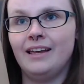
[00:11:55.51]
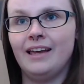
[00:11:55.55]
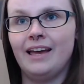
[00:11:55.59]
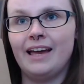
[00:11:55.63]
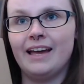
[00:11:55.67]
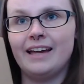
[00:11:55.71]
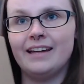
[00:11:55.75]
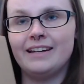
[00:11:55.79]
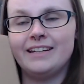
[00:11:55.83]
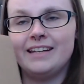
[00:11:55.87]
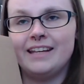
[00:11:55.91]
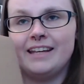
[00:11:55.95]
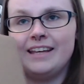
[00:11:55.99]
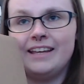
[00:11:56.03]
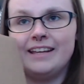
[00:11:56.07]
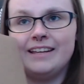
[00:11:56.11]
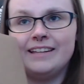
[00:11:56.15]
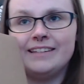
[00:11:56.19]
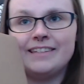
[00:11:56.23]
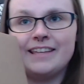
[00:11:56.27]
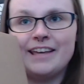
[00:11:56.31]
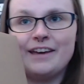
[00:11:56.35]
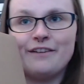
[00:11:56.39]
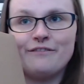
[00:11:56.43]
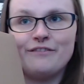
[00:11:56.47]
And
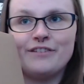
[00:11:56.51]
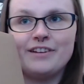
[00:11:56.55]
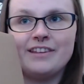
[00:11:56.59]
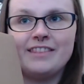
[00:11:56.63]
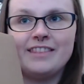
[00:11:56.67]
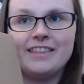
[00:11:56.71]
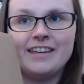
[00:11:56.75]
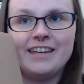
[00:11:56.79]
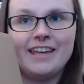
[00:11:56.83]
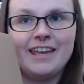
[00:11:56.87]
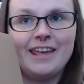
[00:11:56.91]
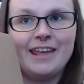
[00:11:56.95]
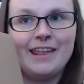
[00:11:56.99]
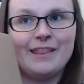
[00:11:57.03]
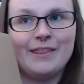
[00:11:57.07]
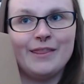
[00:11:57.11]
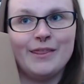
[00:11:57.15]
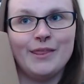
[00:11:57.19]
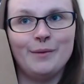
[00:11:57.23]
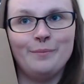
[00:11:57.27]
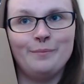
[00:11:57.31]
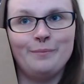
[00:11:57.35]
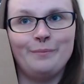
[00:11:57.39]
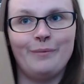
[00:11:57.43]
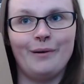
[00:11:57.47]
here's everything in
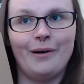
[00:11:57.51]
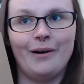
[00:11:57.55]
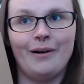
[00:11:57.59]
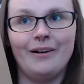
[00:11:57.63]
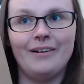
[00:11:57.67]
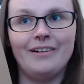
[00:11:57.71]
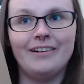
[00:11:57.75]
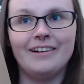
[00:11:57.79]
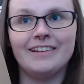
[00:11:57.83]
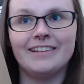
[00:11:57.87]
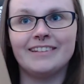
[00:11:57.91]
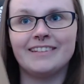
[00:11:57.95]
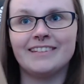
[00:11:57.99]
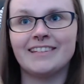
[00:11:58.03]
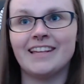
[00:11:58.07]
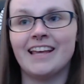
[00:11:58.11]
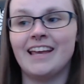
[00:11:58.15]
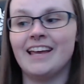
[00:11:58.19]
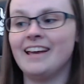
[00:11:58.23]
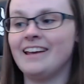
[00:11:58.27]
the box.